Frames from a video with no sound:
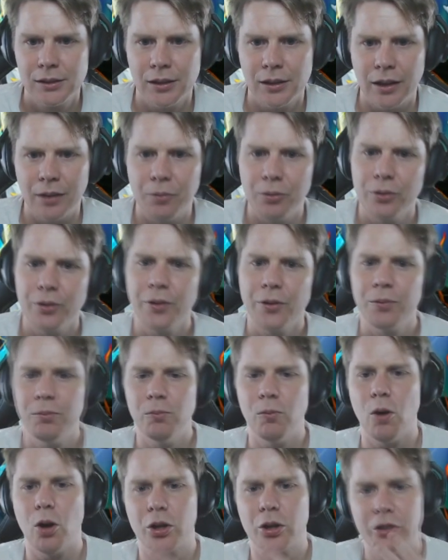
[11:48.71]
We'll just
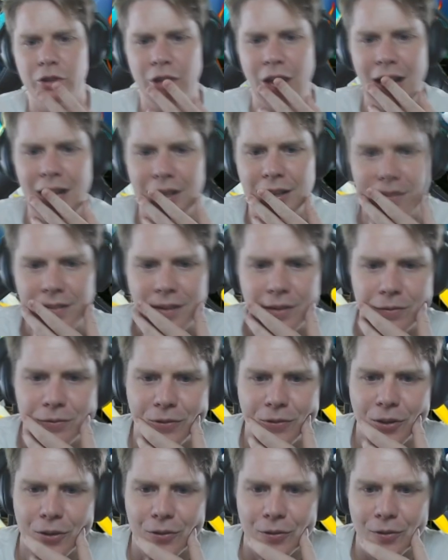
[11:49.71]
watch how this
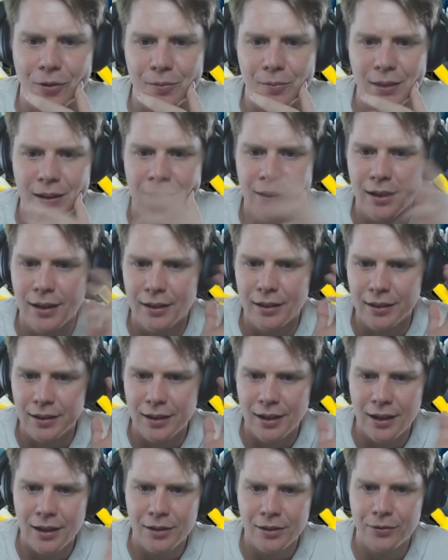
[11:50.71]
unfolds for a bit. Now the
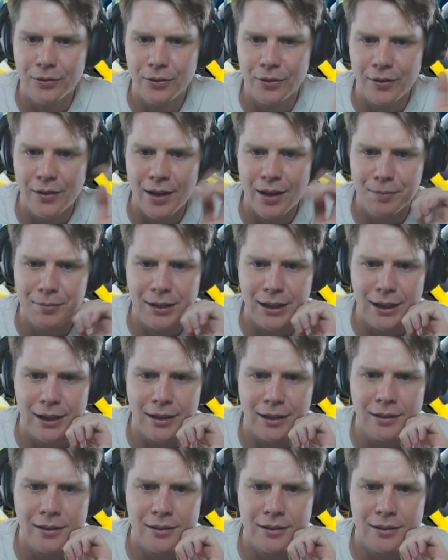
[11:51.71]
Gardevoir is coming out.